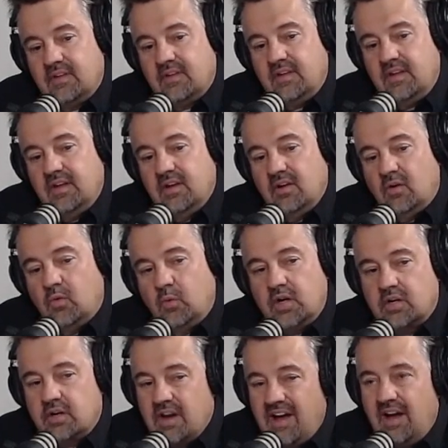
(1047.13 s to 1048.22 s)
We
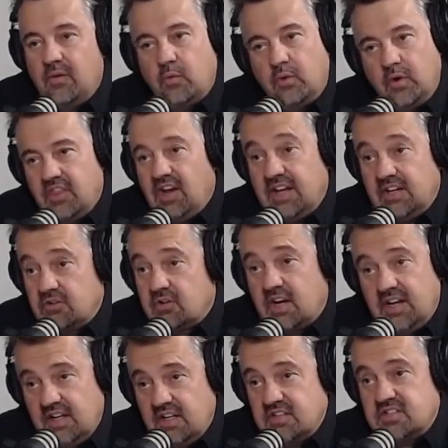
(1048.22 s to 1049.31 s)
are not one of the land
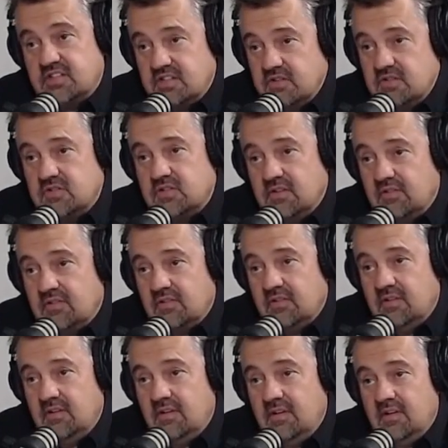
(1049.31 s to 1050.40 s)
grant institutions.
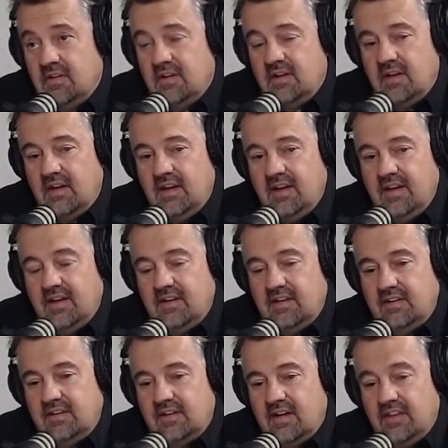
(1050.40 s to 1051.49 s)

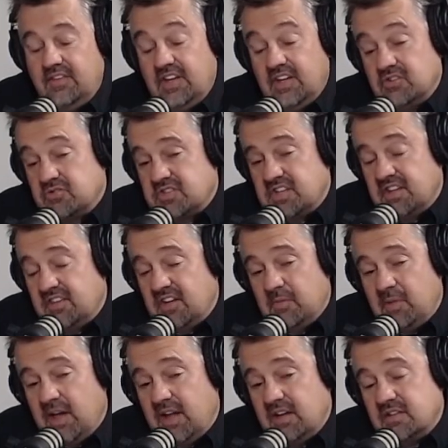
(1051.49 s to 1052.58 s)
And the interesting thing
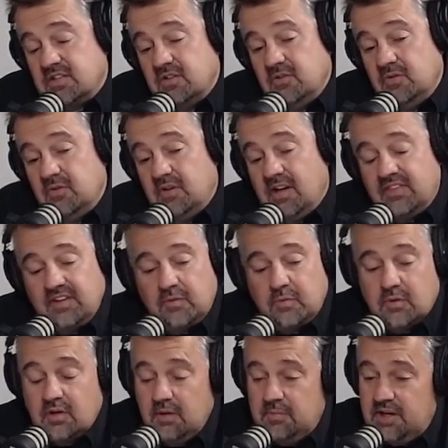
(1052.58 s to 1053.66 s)
about it, too, and I think we're
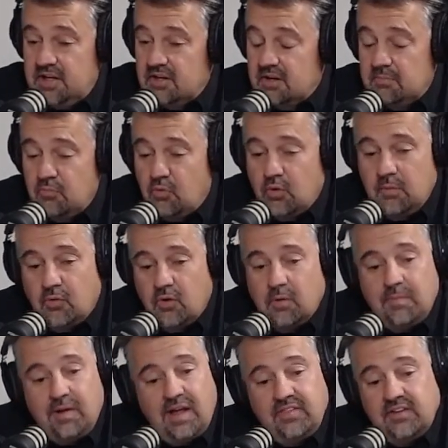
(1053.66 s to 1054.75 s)
going to be hearing more and more
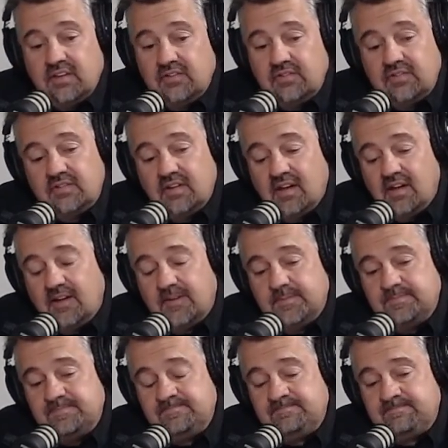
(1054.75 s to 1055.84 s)
about this,
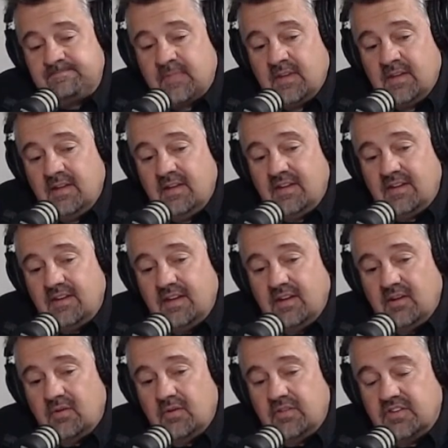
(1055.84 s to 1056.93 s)

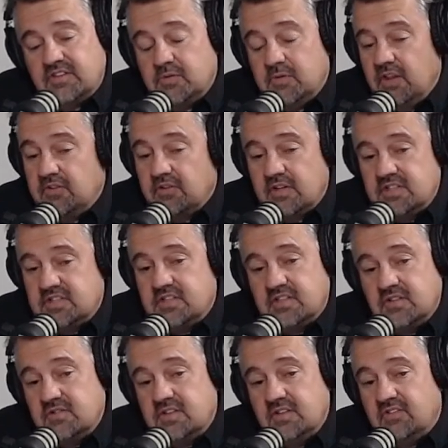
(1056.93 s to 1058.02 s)
the 2 other
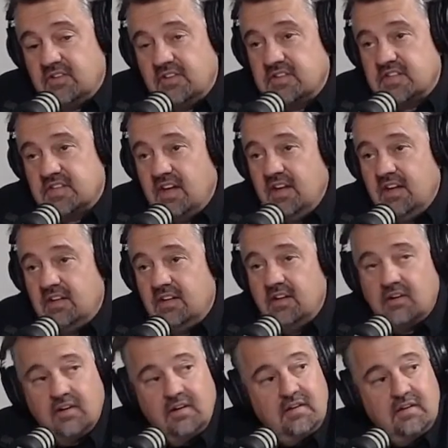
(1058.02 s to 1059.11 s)
institutions in the state get
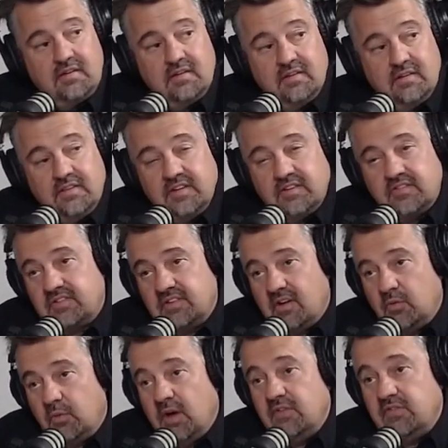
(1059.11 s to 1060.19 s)
all this
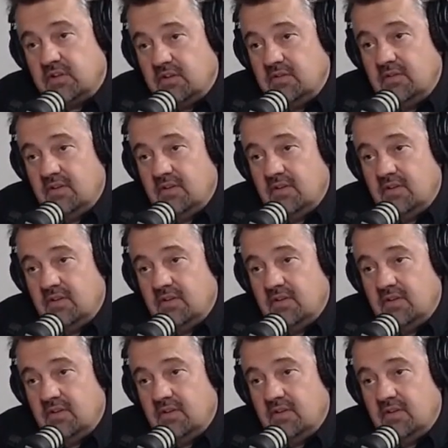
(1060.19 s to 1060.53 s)
revenue